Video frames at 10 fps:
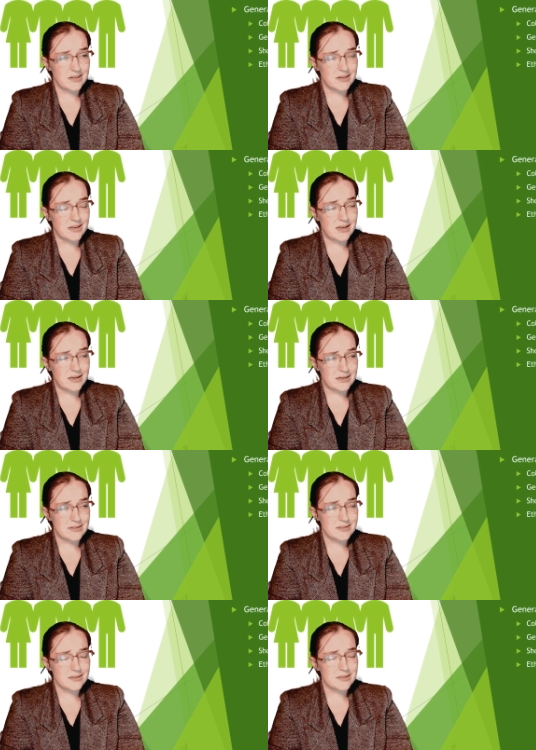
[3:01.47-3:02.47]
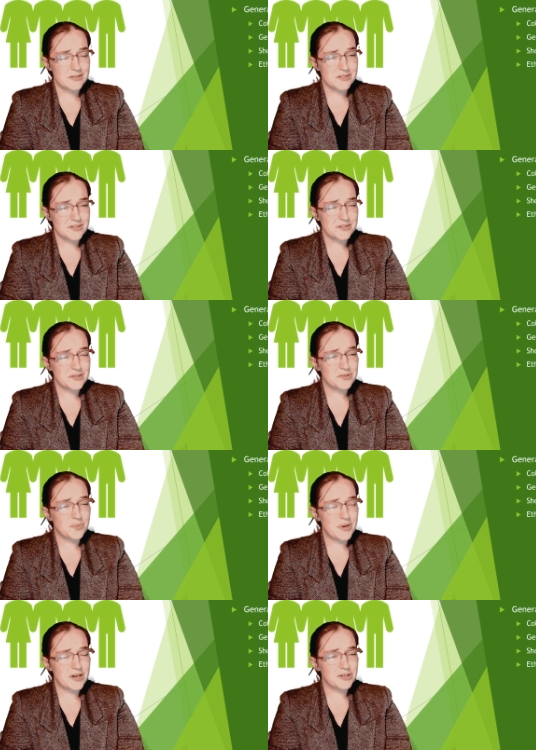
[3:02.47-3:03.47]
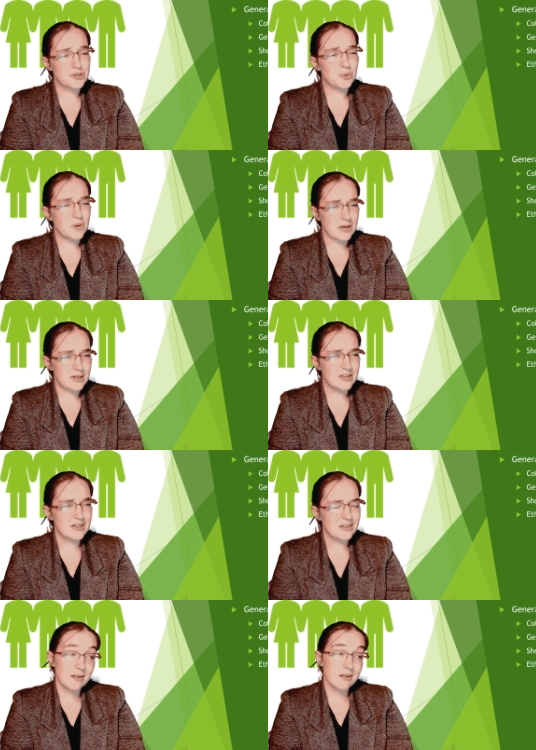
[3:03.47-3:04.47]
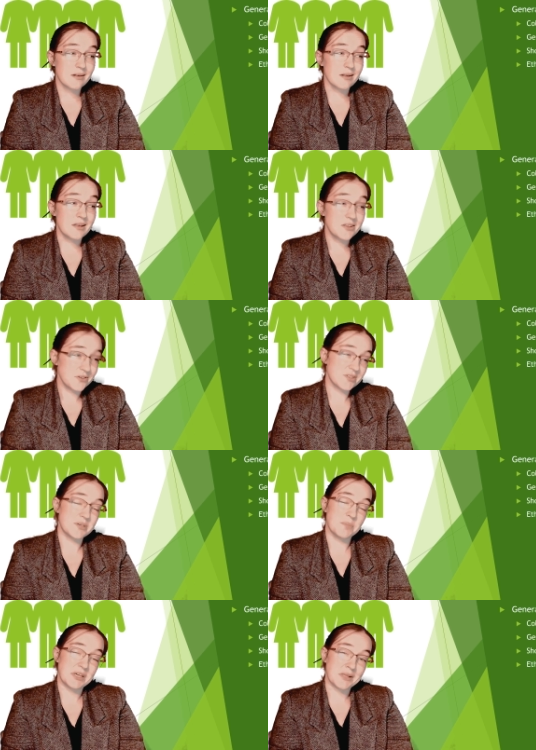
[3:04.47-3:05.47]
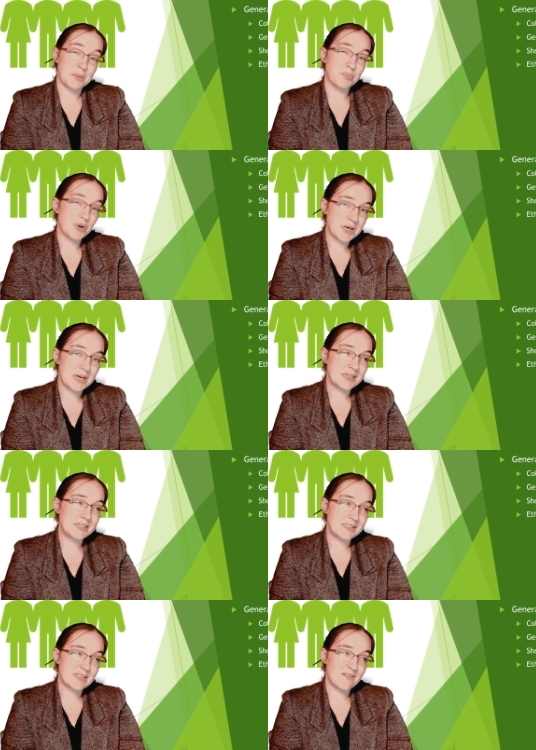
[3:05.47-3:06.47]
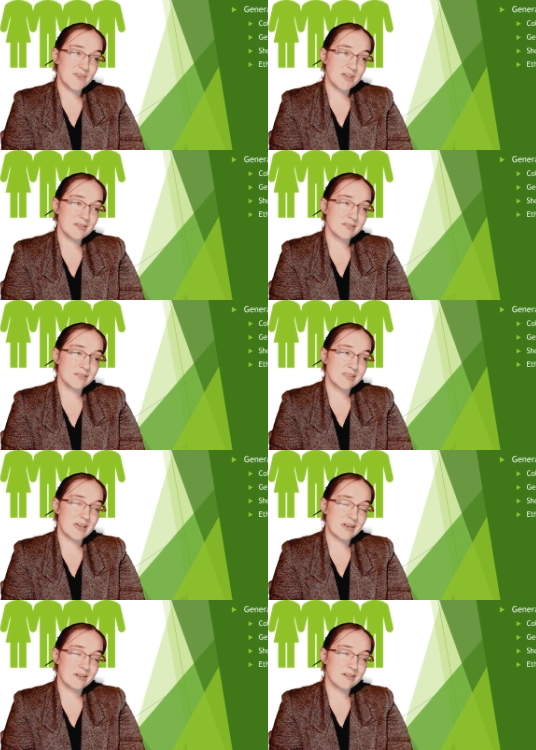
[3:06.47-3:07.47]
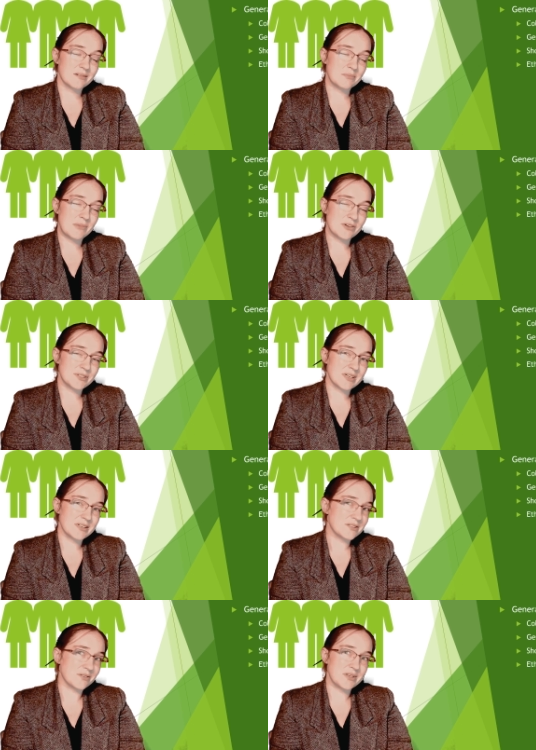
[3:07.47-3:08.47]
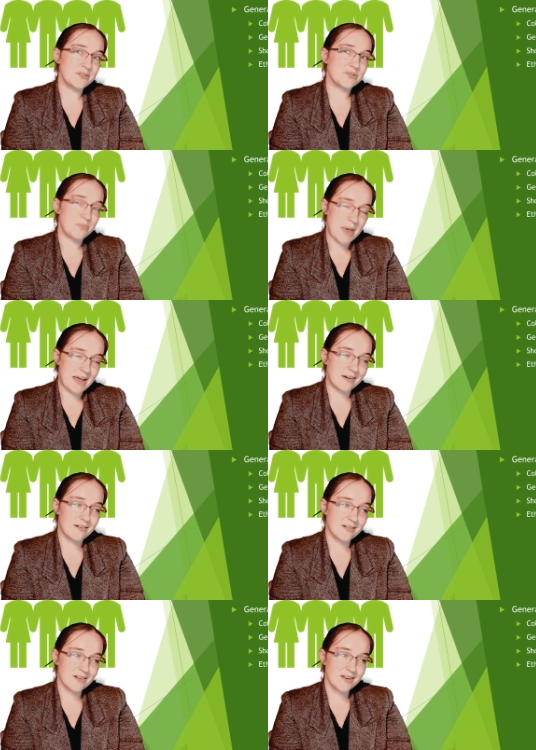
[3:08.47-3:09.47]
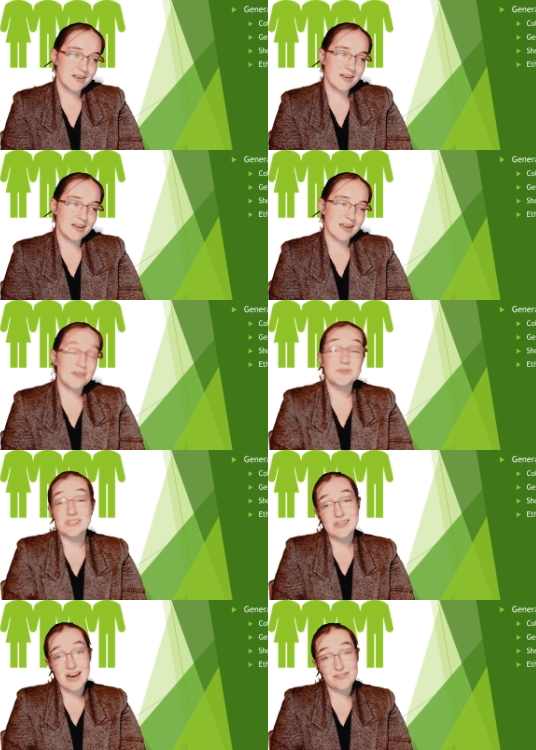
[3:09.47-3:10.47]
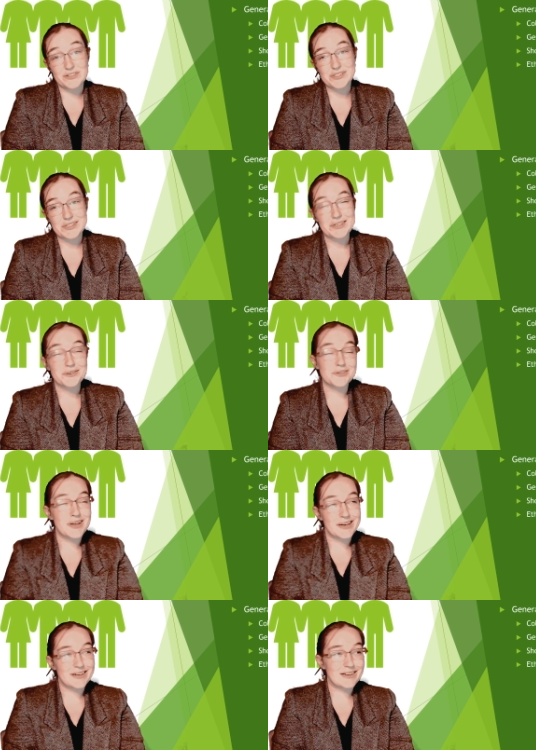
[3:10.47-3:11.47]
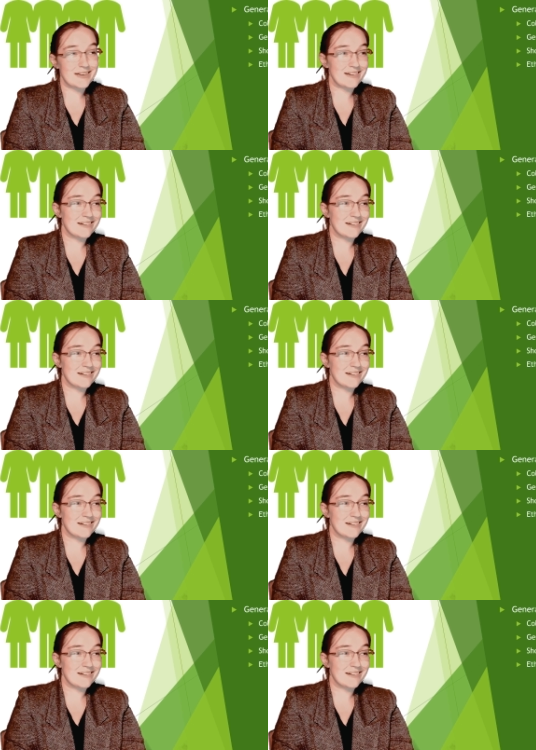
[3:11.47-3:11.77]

And there's also this weird quirk. It used to be like pre 1970s that most studies only used men. And it was a novelty or like a